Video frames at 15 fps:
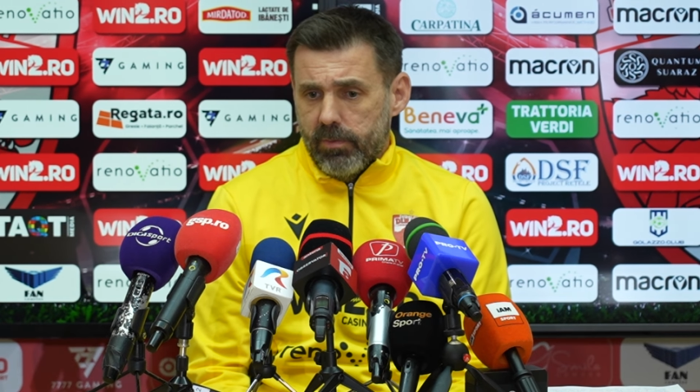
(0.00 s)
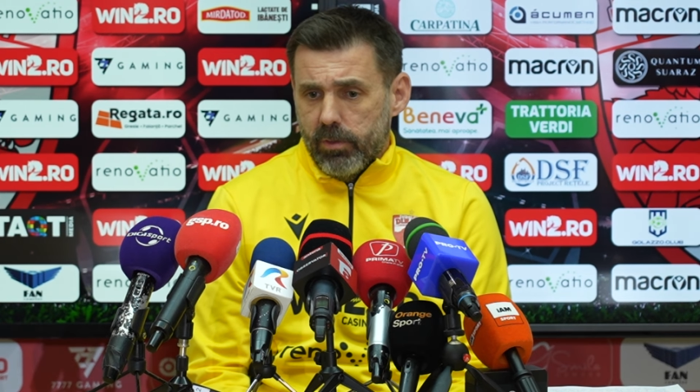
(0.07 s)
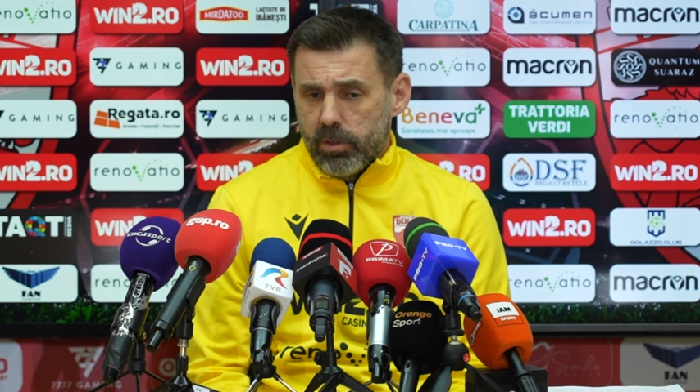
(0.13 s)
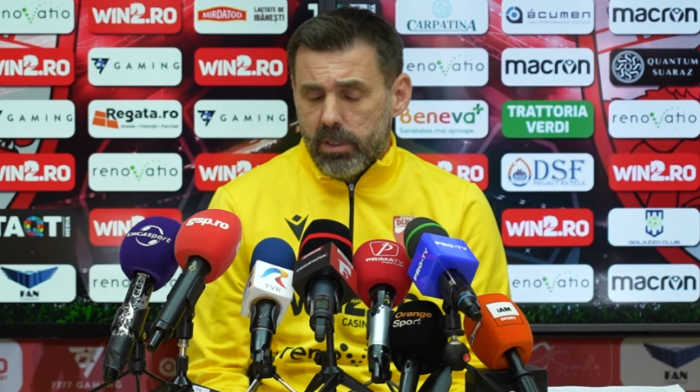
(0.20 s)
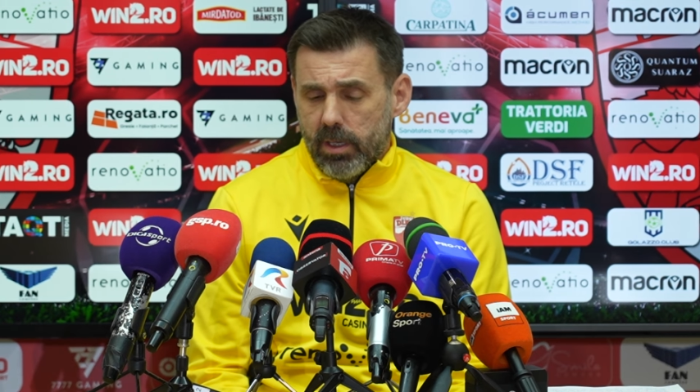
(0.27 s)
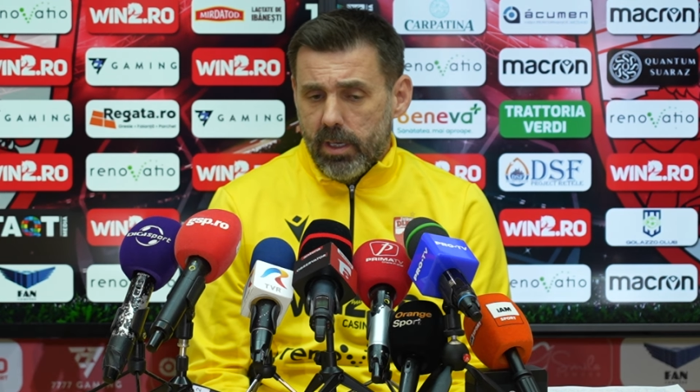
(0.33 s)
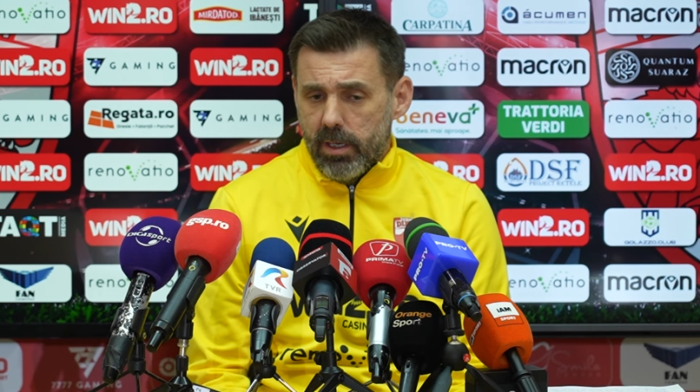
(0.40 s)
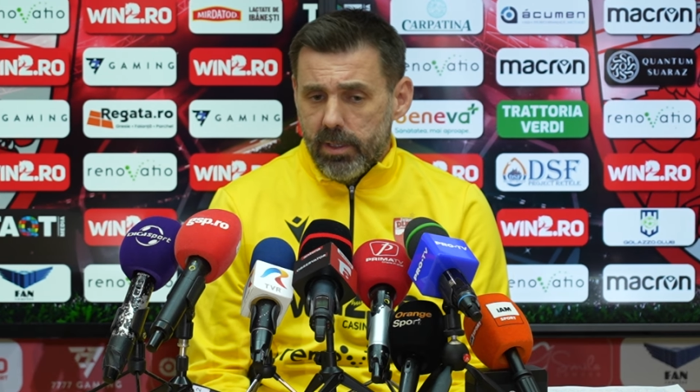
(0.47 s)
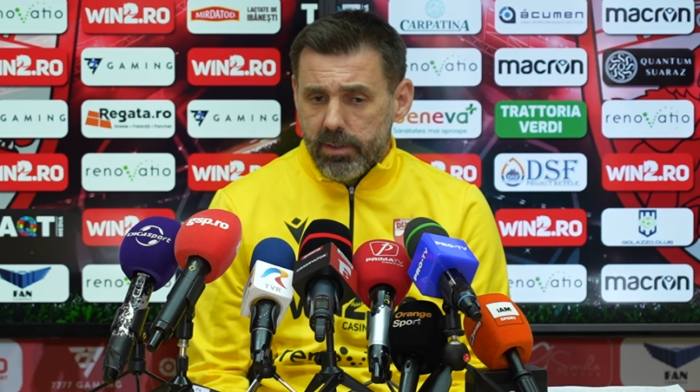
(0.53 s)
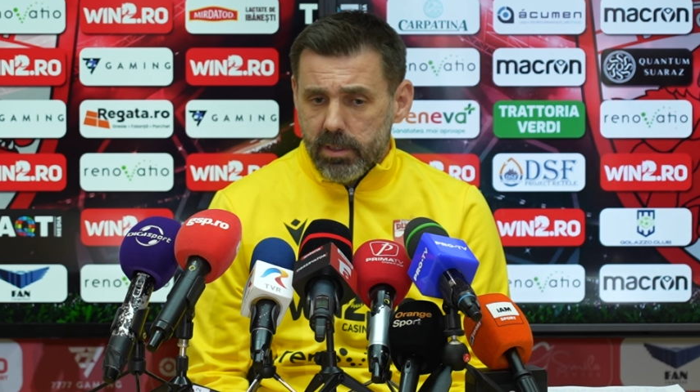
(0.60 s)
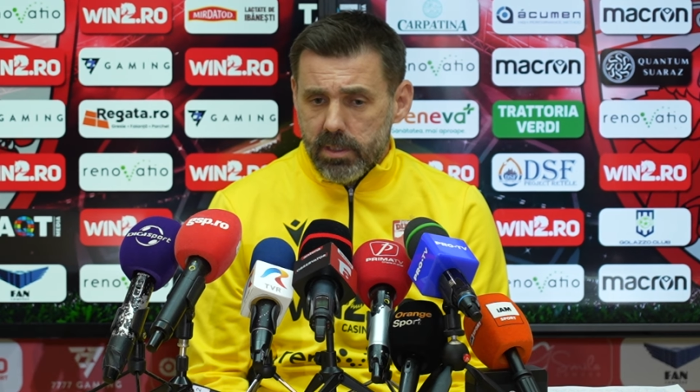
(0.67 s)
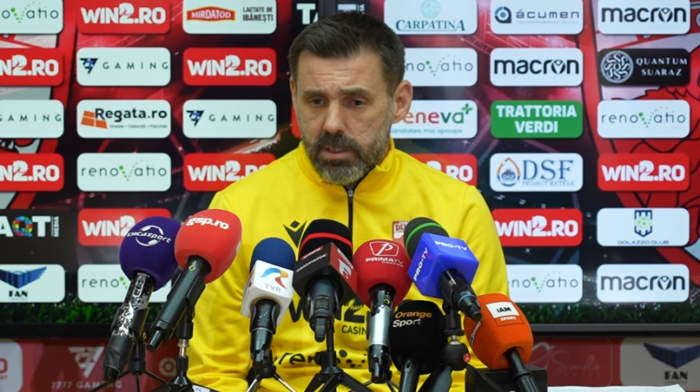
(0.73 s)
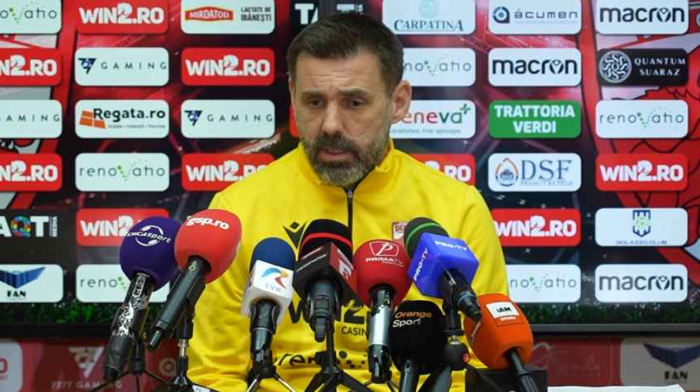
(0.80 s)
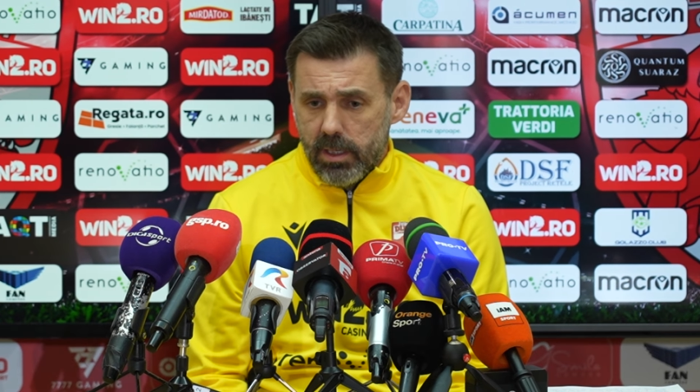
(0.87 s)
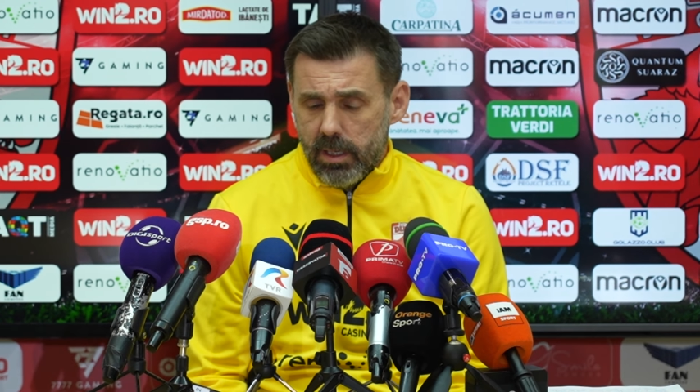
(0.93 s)
what I
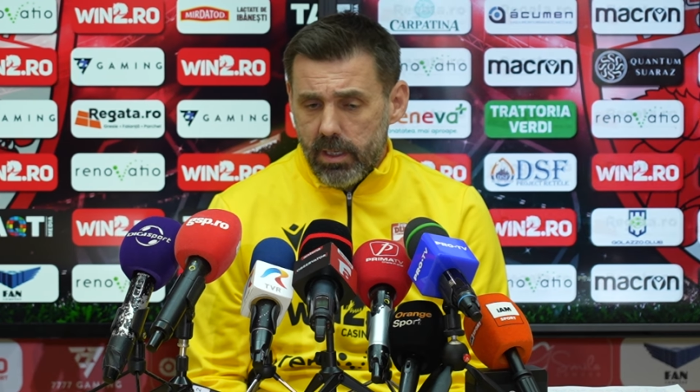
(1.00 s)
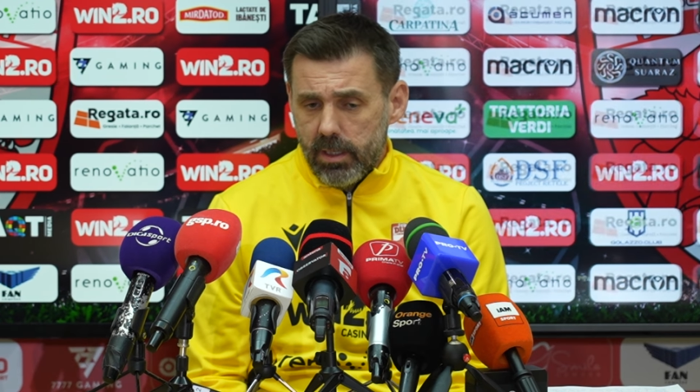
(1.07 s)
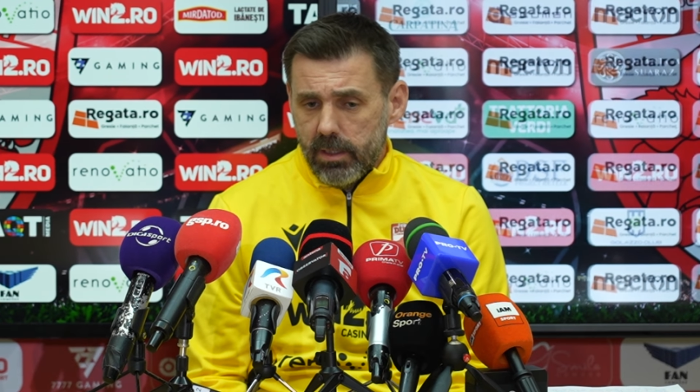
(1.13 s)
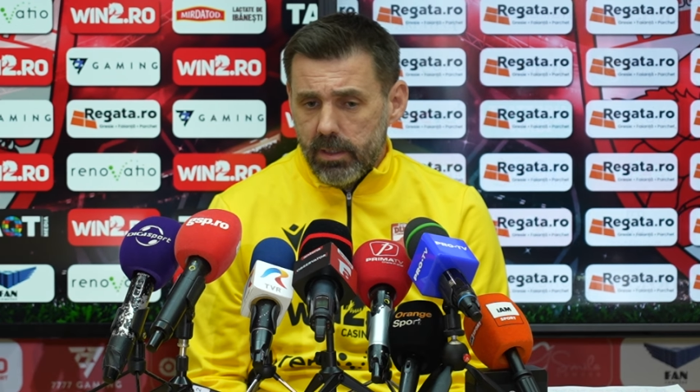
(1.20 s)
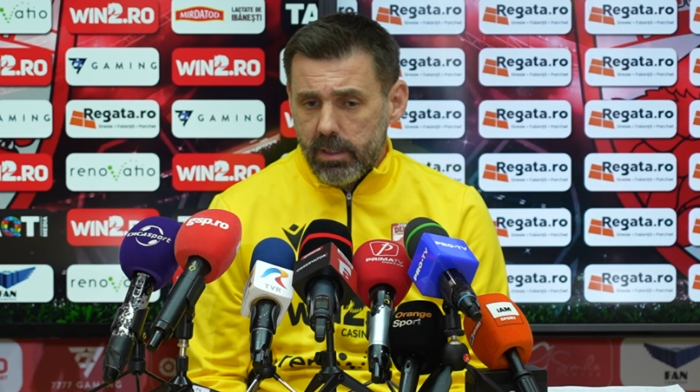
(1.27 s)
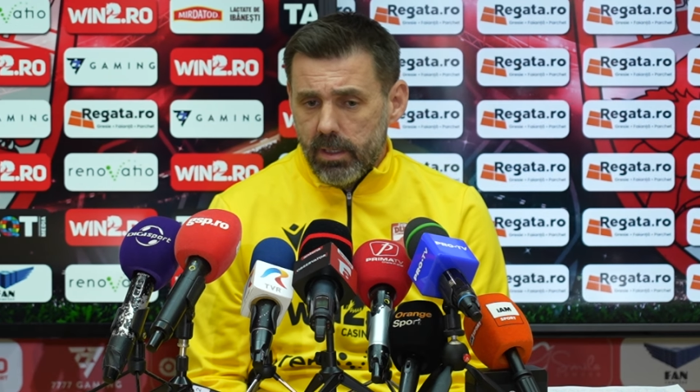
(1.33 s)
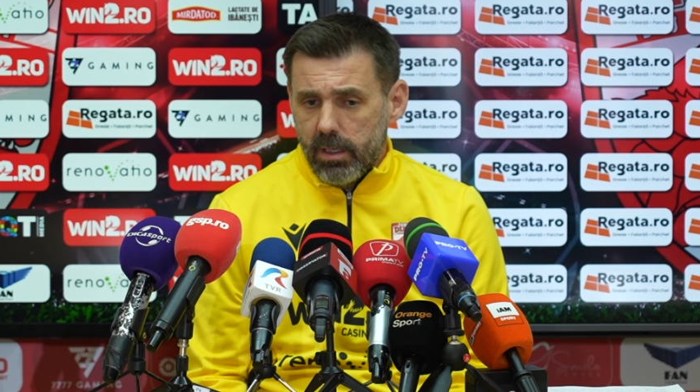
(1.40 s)
understand,